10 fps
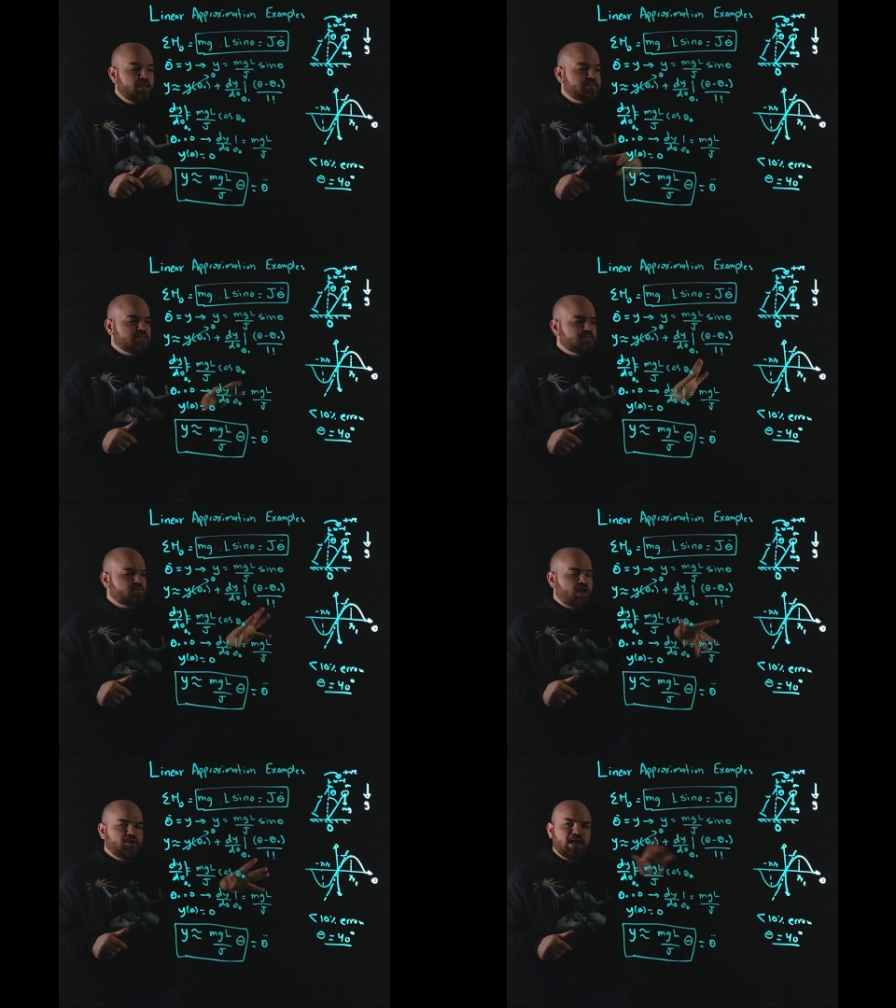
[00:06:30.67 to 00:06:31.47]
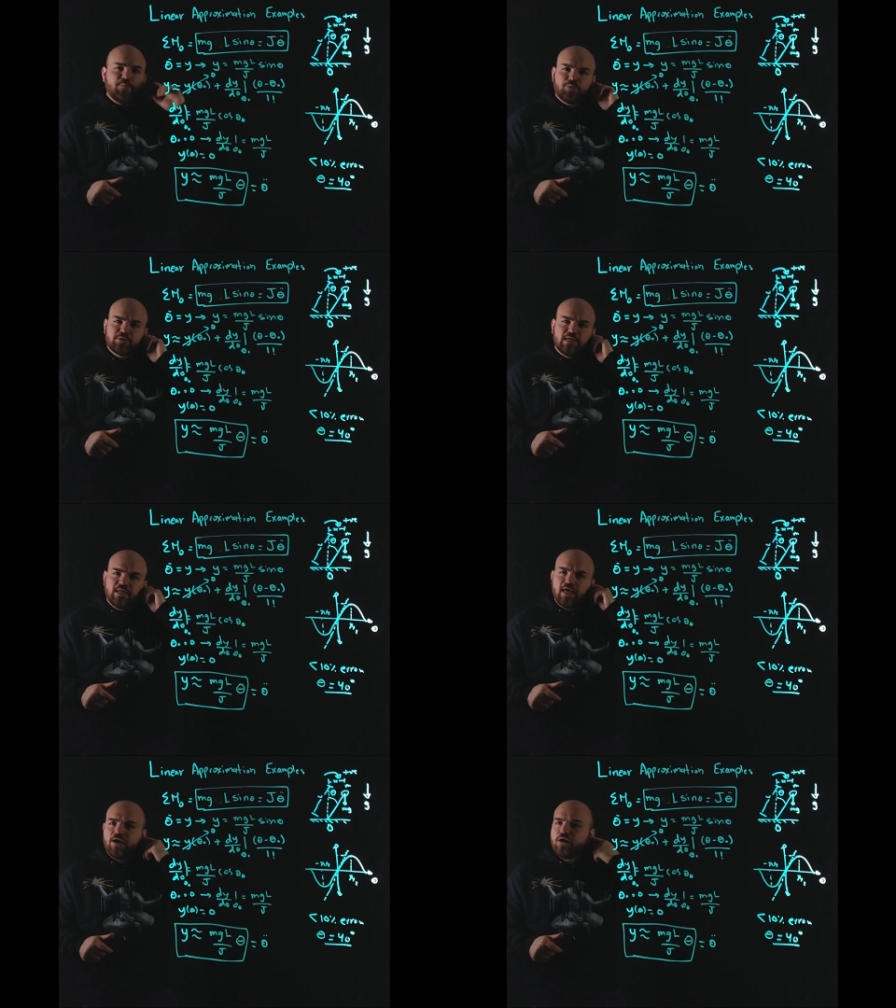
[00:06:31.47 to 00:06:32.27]
It's around
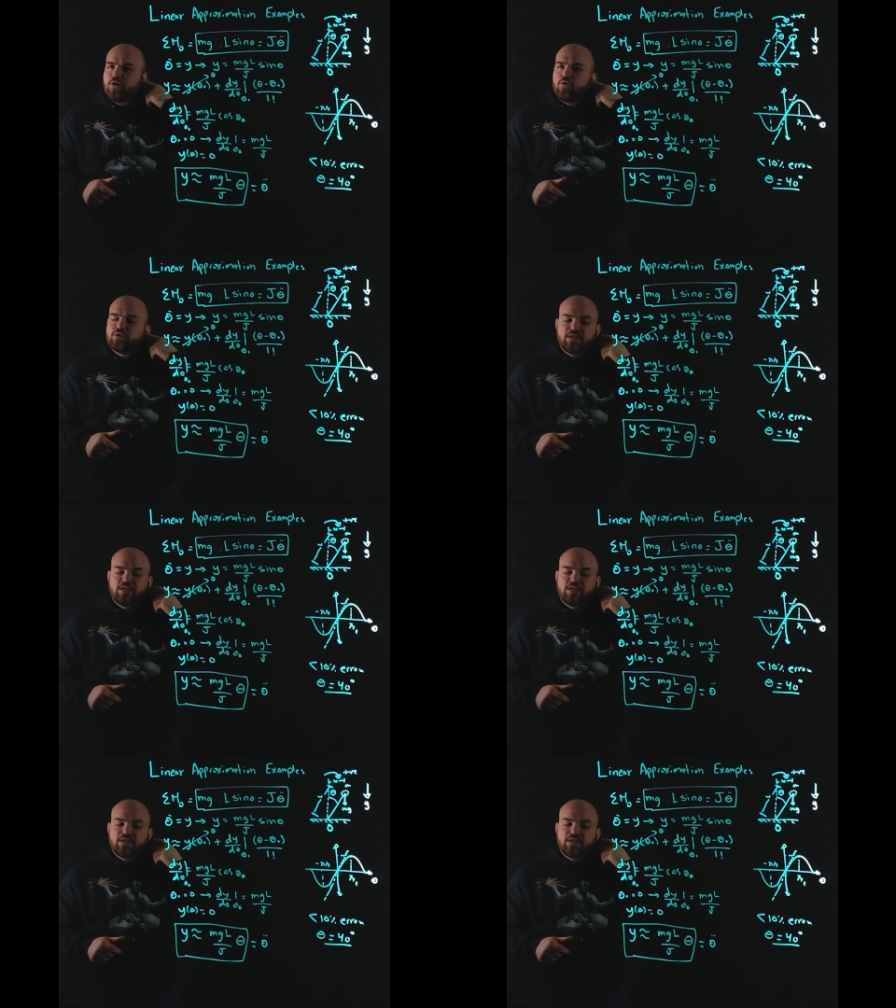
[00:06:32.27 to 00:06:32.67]
8% error or